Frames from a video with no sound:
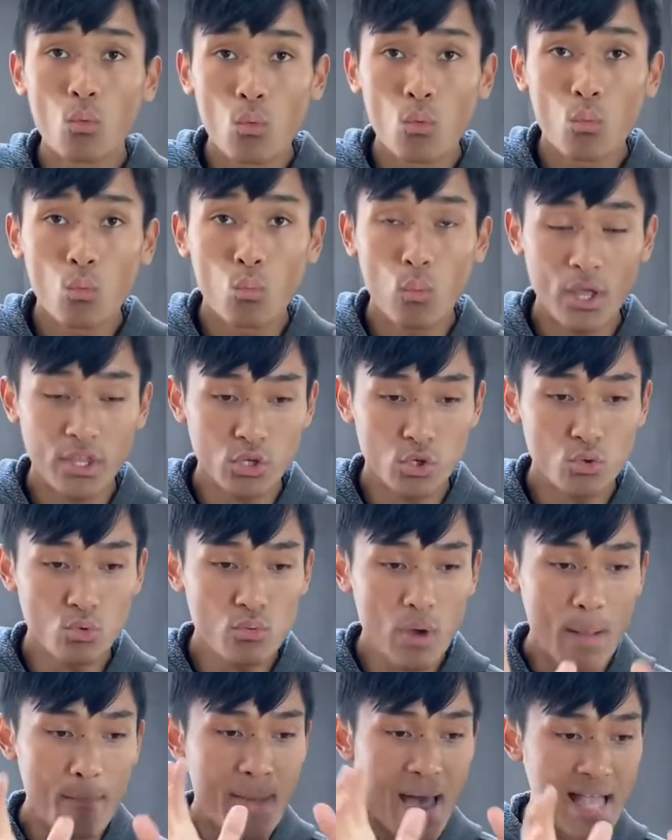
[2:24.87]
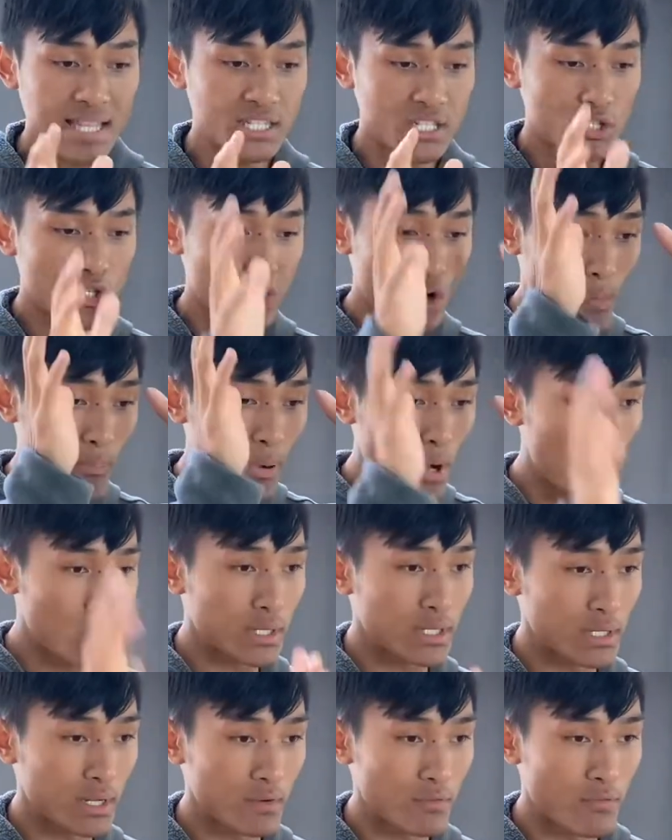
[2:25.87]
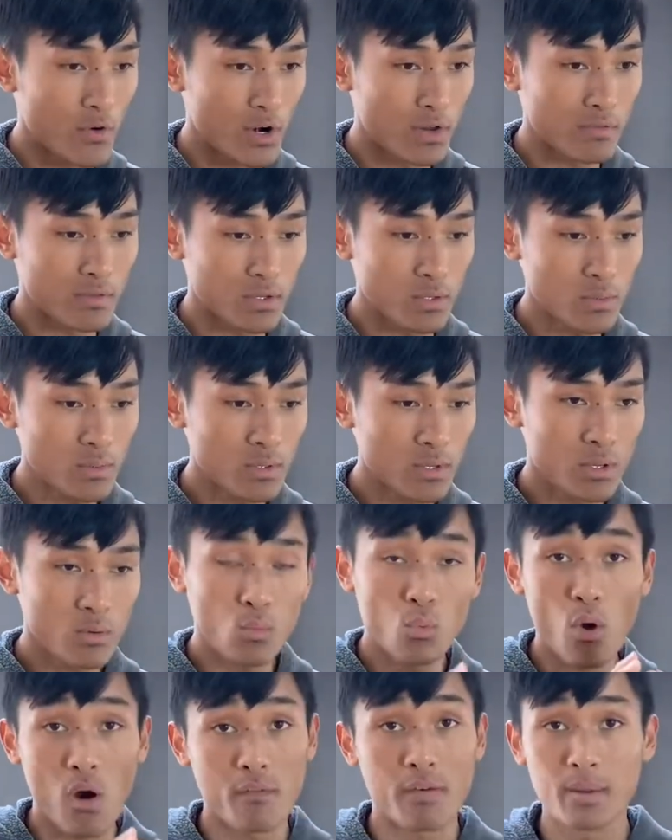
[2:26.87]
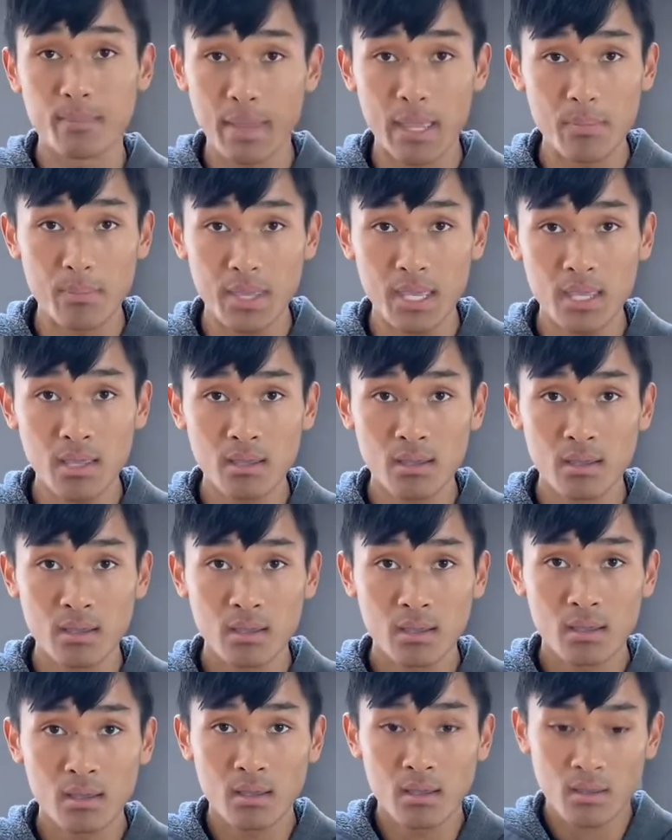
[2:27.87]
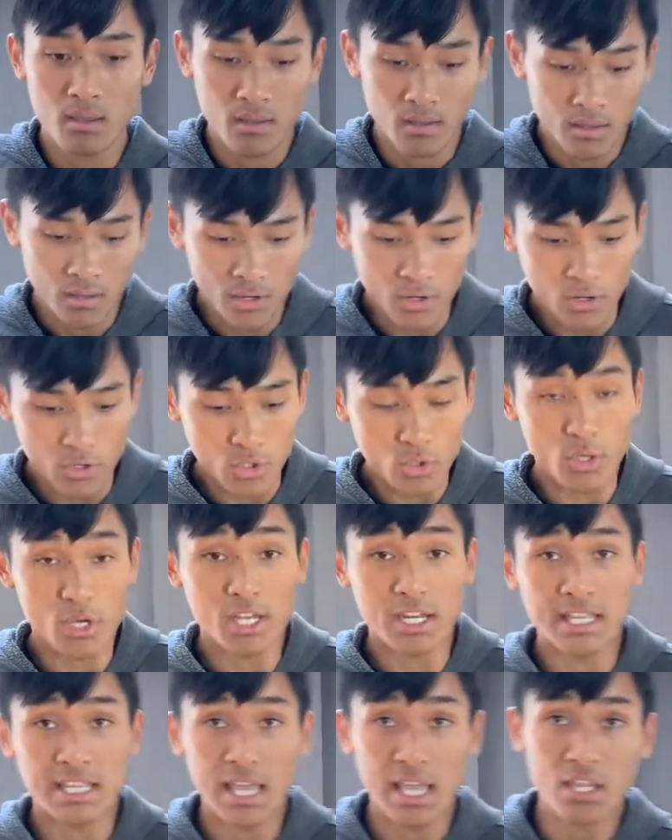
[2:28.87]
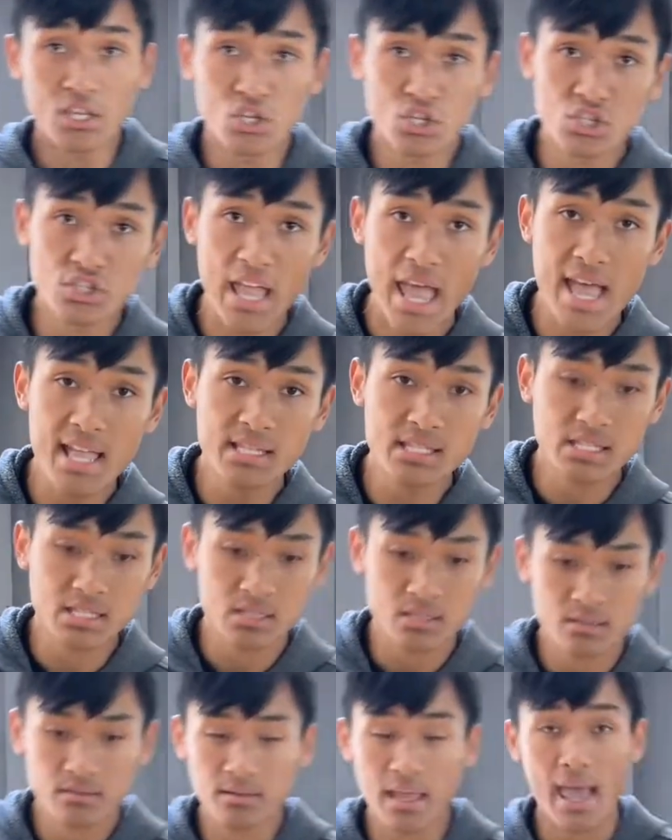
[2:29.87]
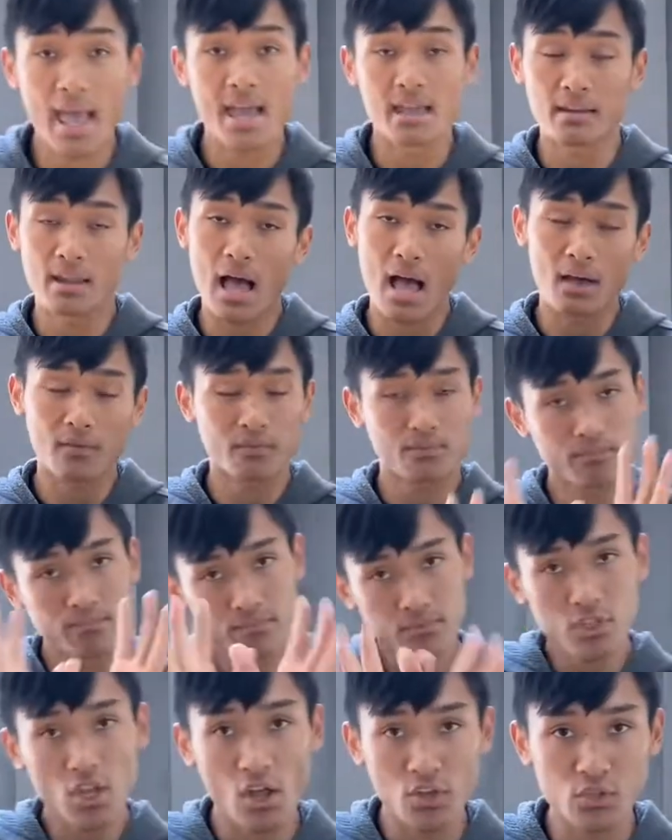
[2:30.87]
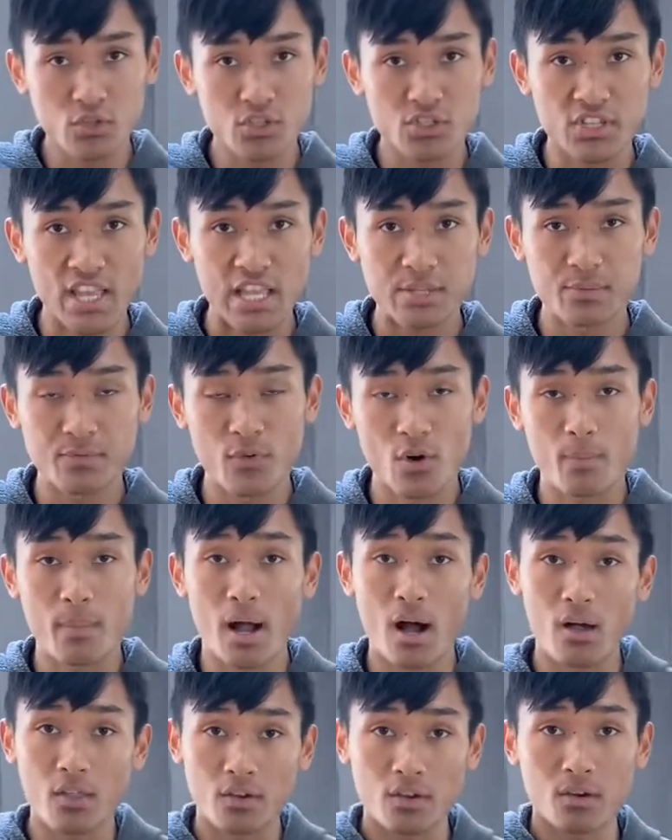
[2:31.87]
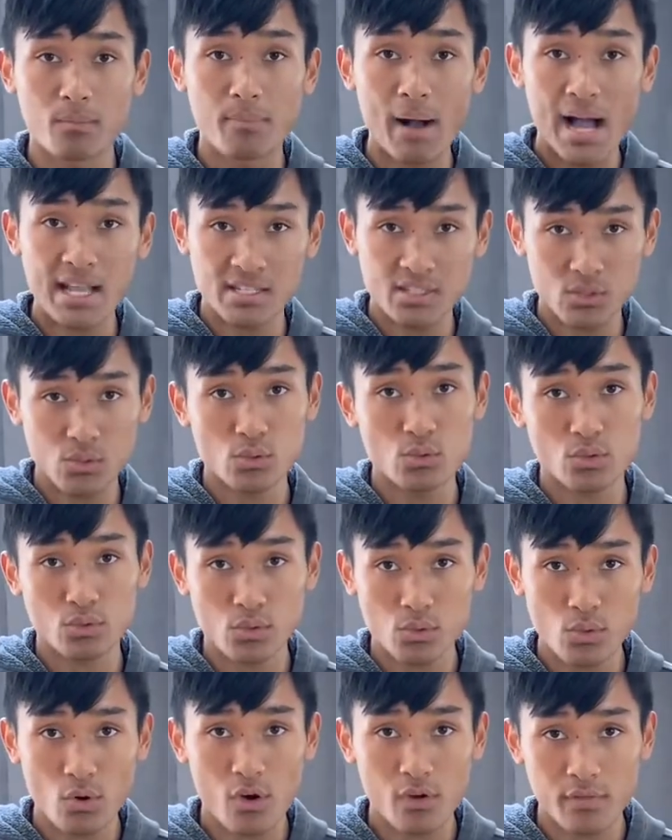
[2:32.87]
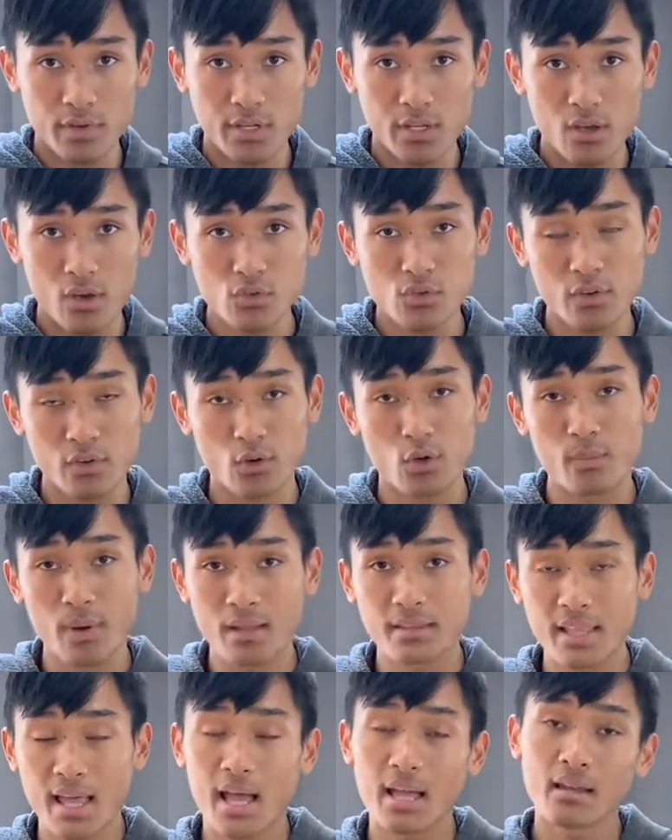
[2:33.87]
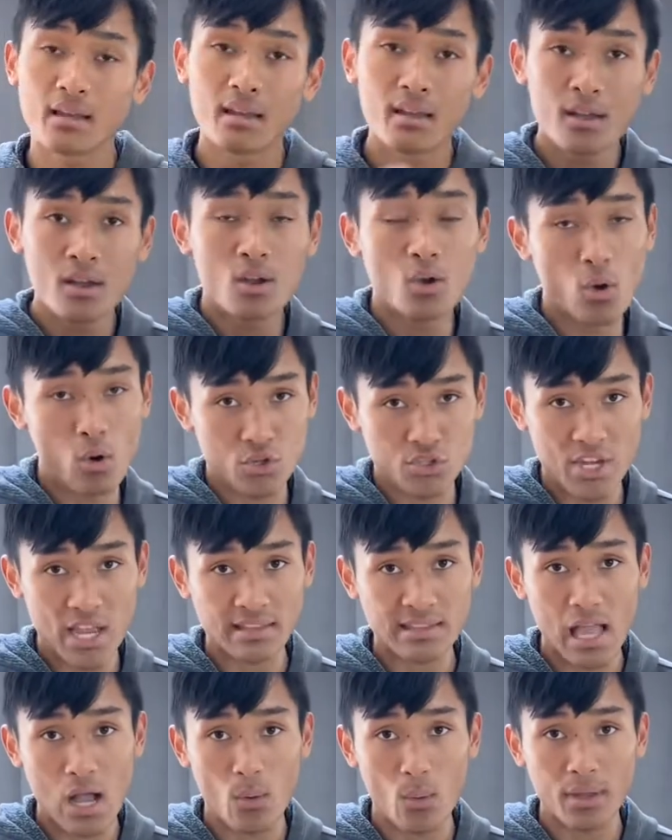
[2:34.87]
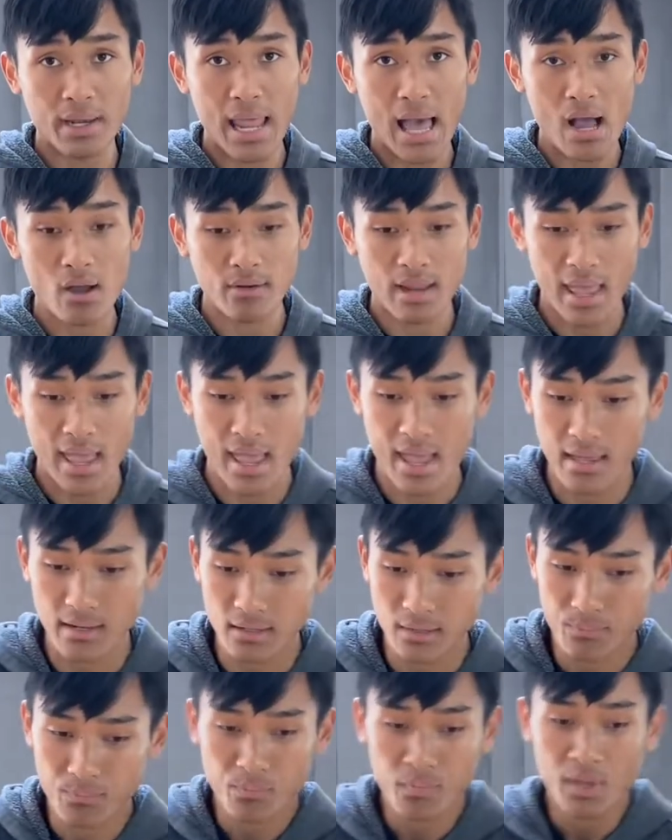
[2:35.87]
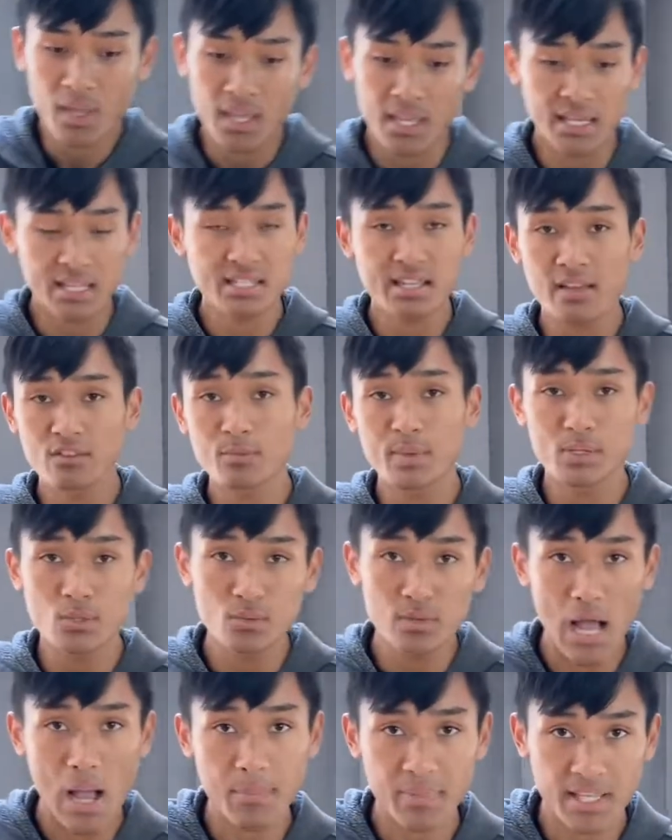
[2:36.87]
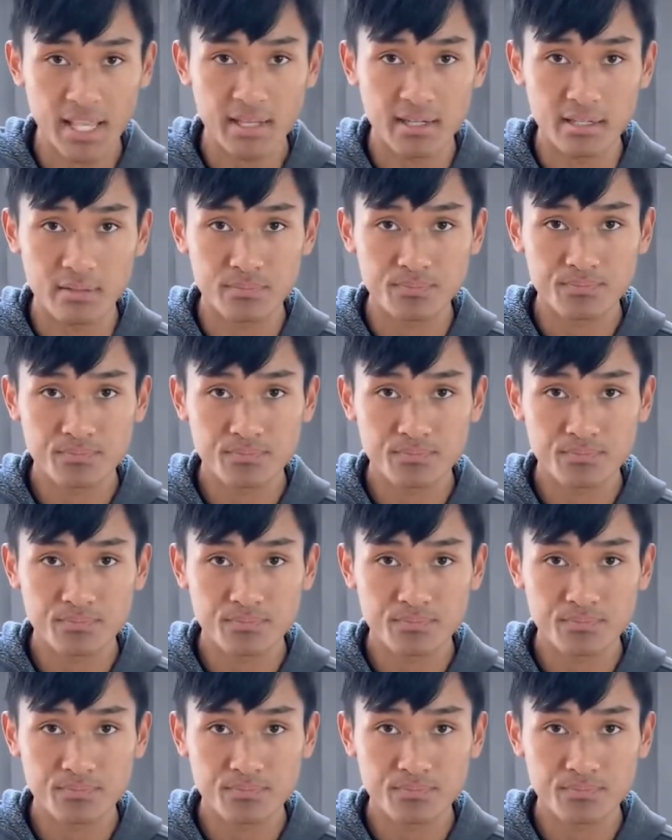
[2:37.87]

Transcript: When you imagine your opponent in front of you, whoever it may be, you're gonna get in your stance, and I've taught you the stance before in my other boxing tutorial video, so you don't know about that. Go and check that one out, and it doesn't have to be too complicated.